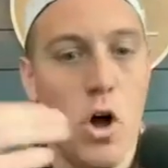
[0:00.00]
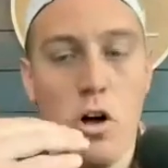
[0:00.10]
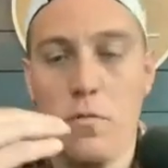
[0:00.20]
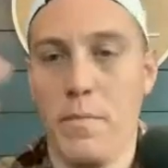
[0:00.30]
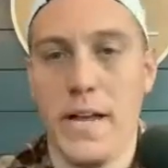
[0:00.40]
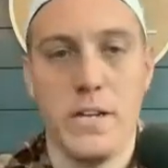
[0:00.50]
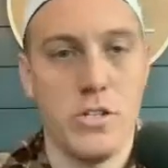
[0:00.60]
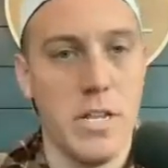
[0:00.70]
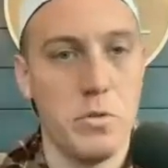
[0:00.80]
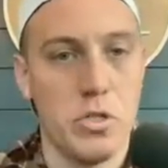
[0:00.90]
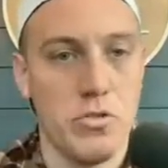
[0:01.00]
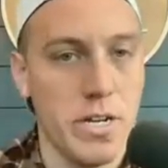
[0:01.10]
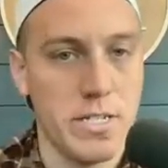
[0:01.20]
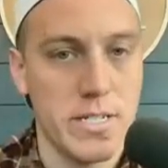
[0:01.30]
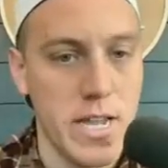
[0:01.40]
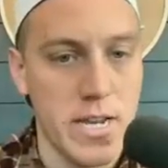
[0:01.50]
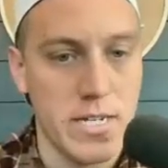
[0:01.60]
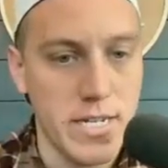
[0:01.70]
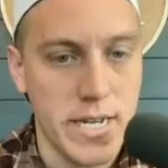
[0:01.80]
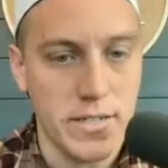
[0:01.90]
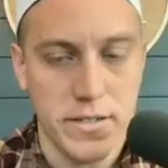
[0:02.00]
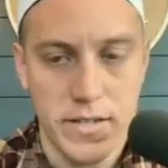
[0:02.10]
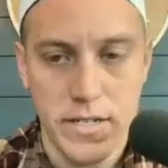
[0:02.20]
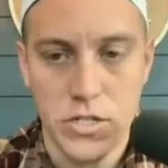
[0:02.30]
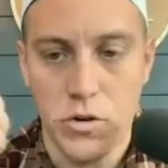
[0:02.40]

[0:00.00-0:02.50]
all my tips, tricks, and details on this.